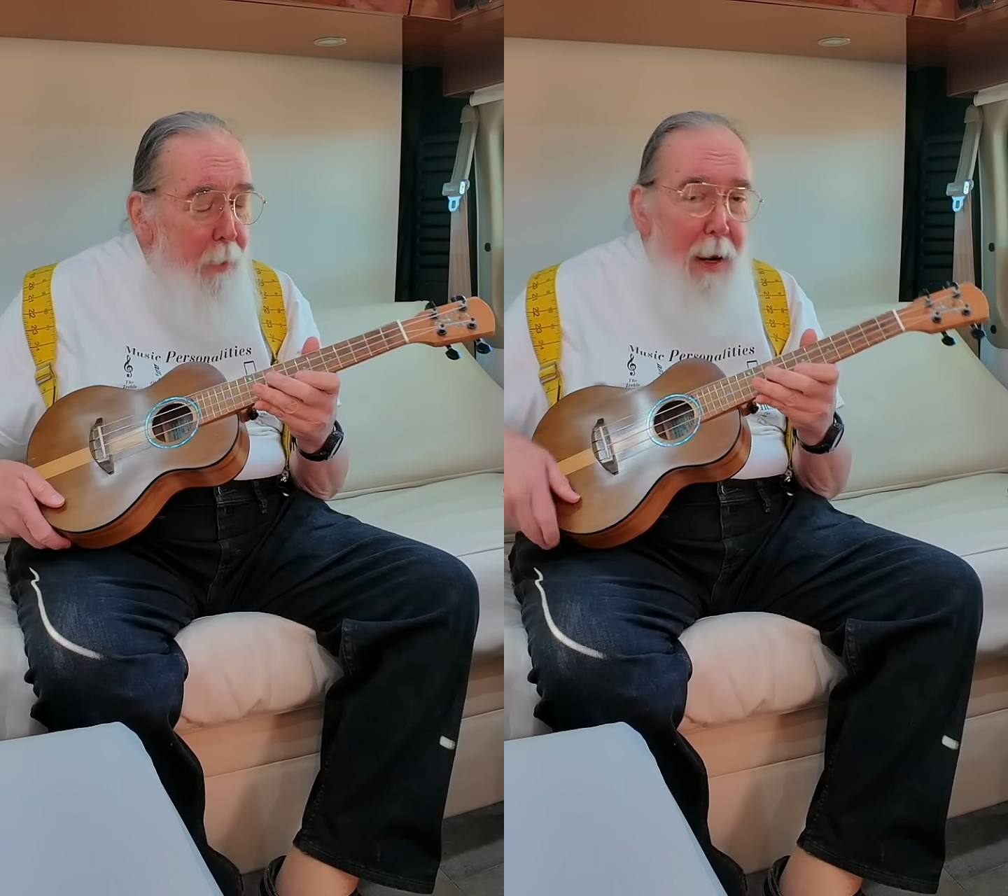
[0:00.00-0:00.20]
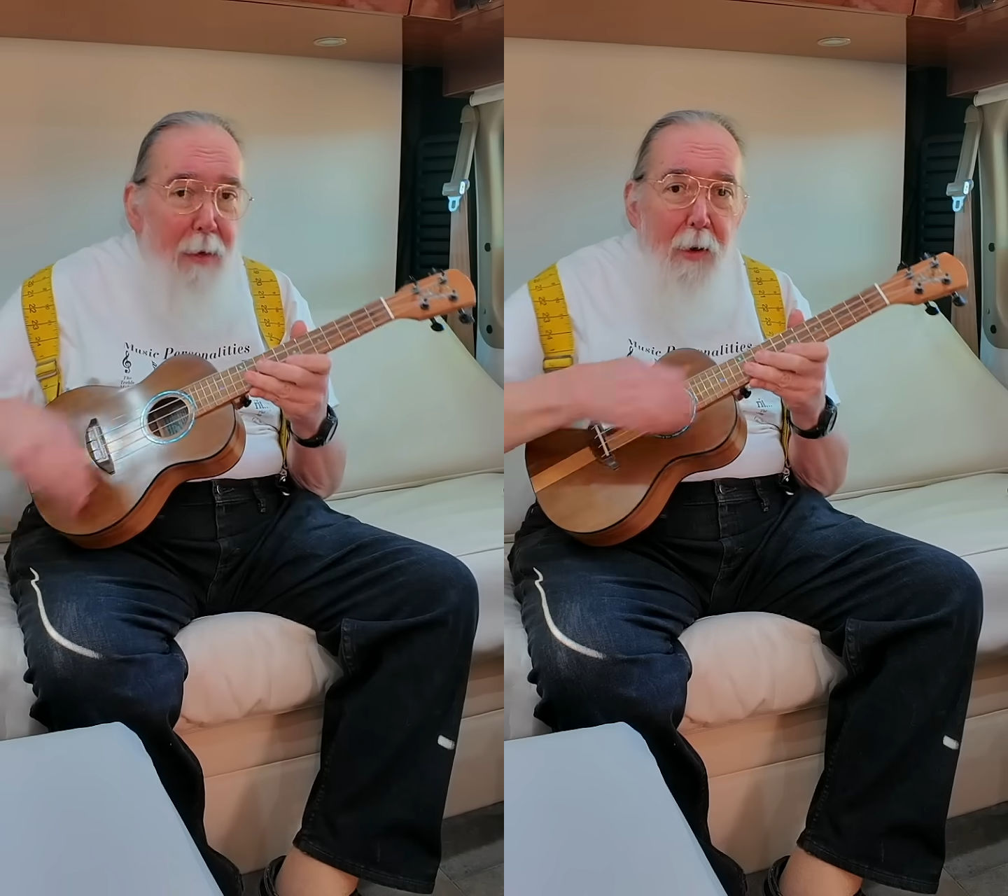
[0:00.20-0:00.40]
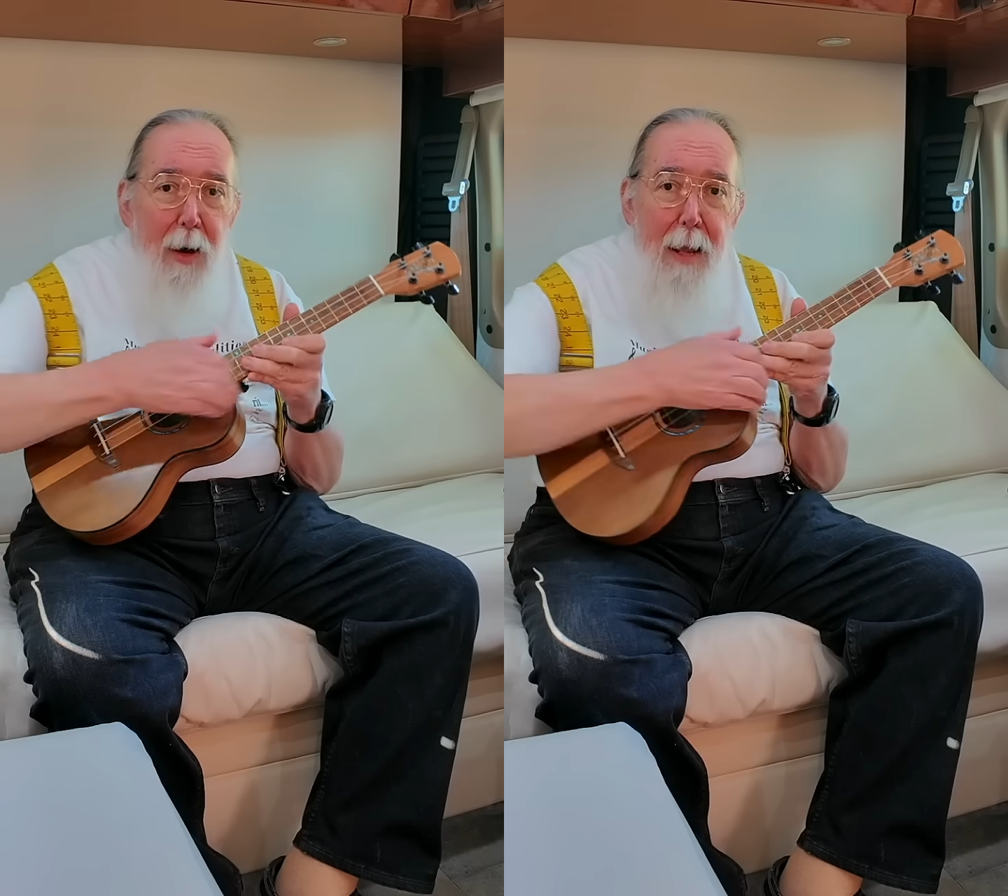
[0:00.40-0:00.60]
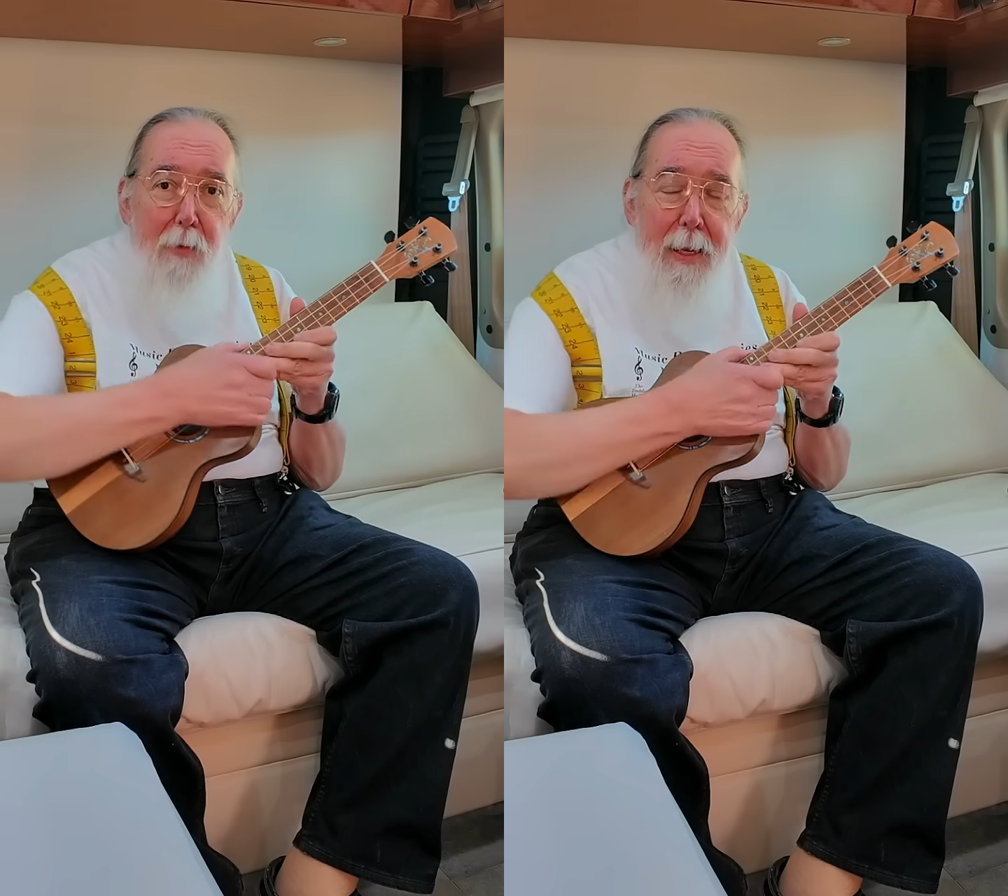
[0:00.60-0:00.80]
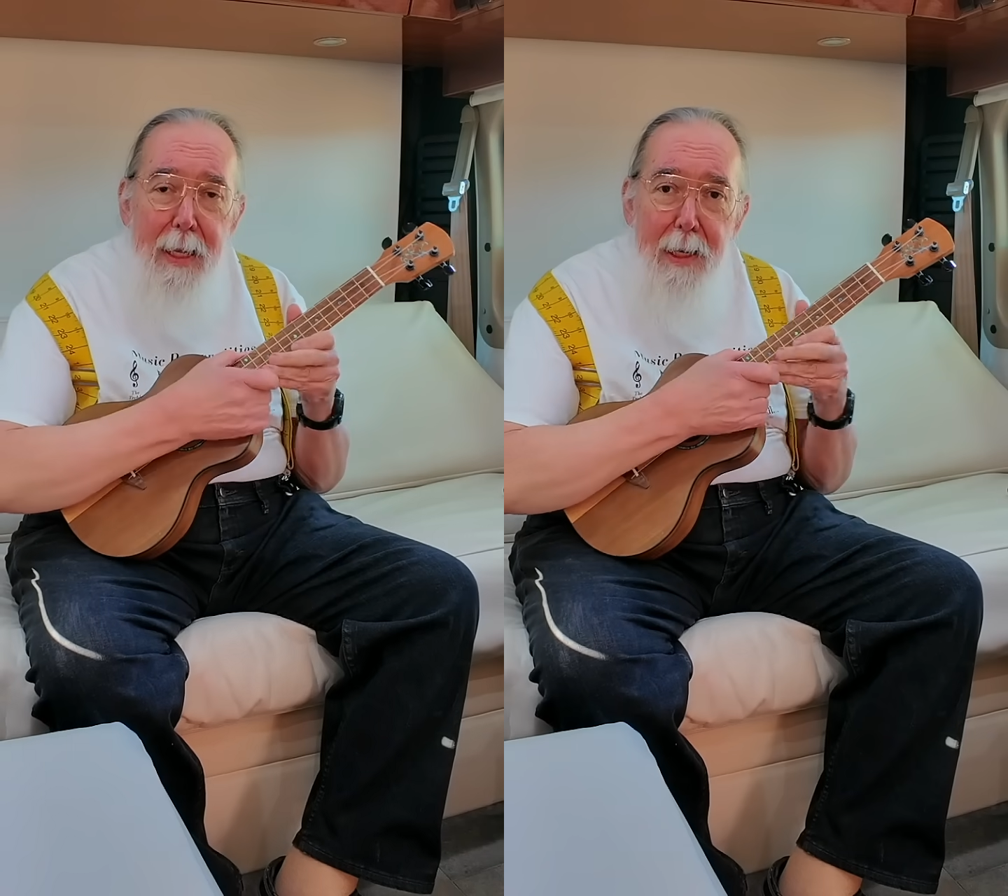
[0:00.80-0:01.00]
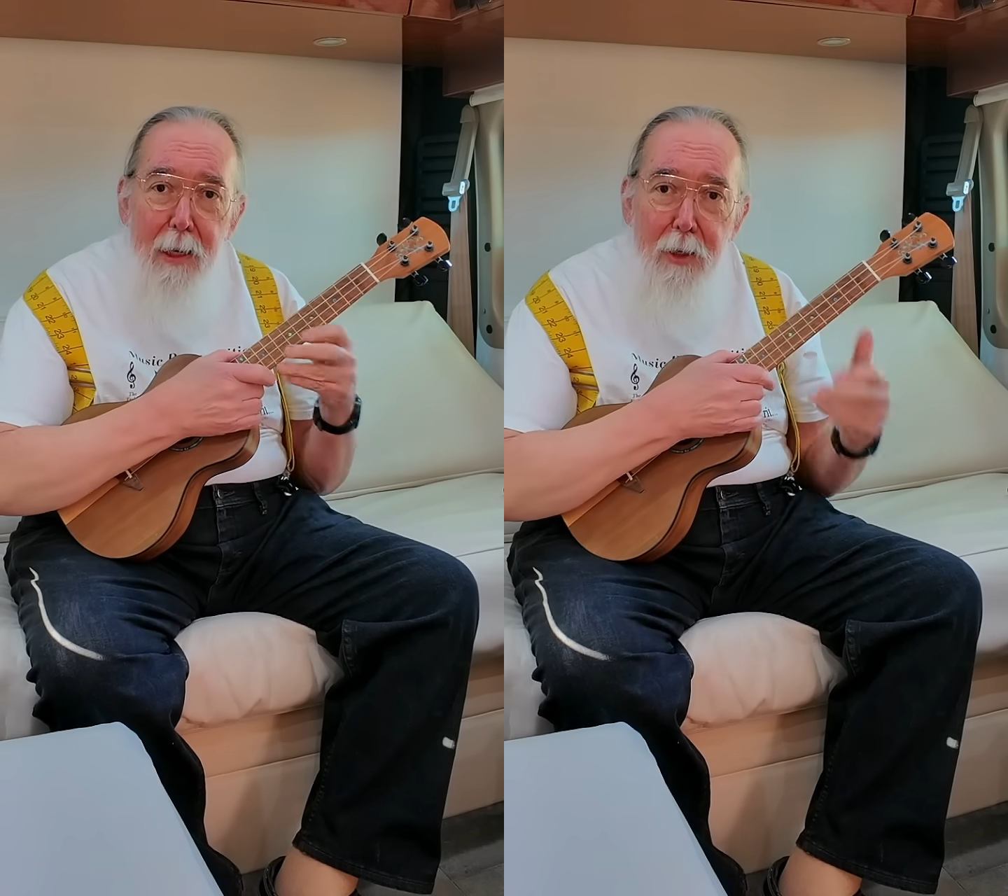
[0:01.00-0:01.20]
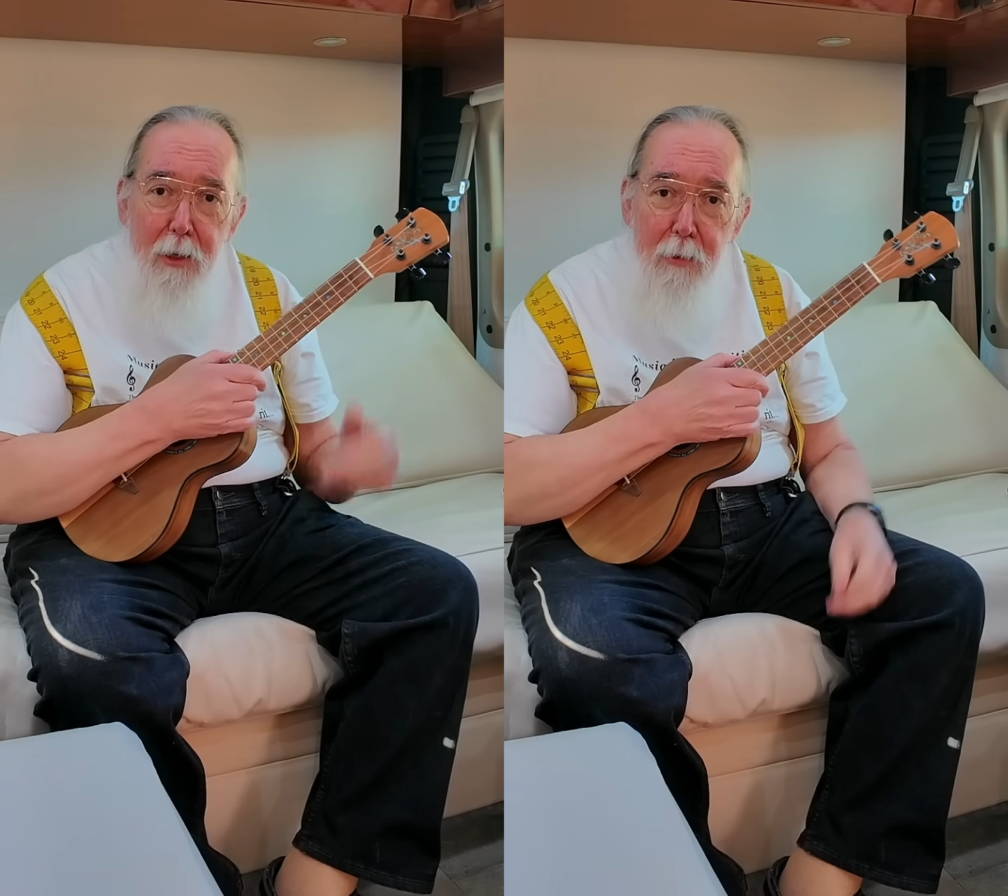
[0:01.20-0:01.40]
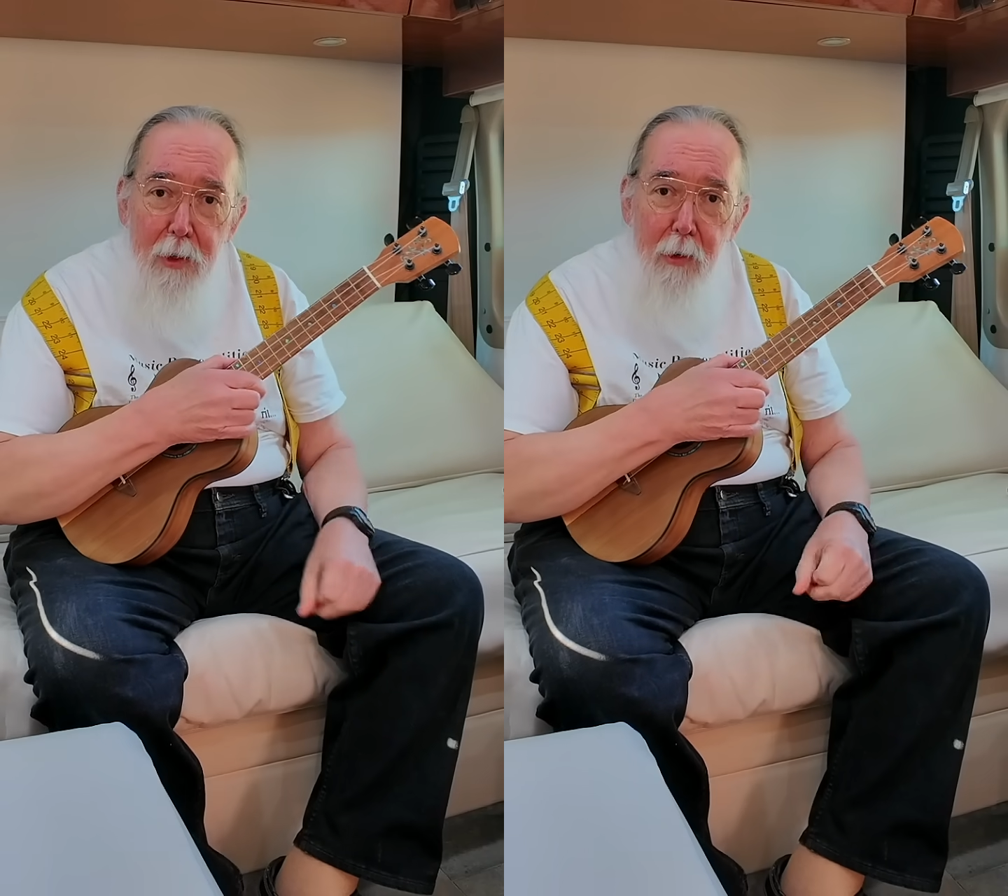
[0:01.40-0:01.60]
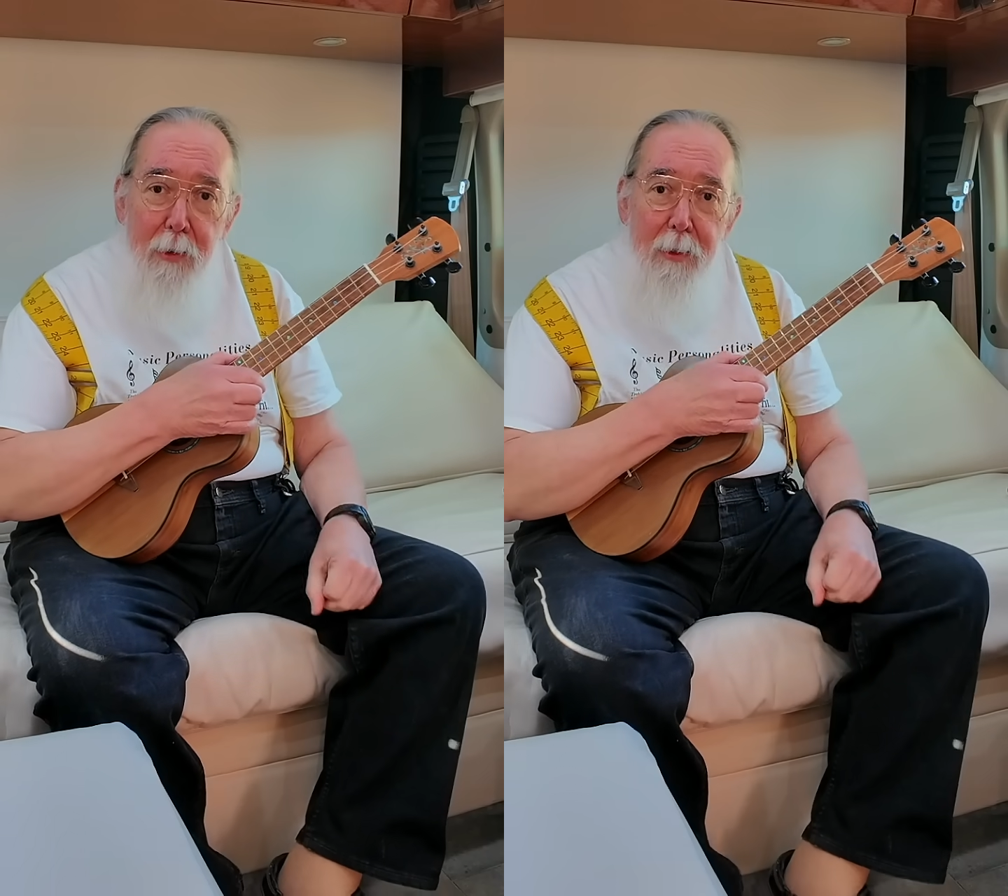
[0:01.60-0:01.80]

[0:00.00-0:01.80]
but I thought I'd bring you a little tune so you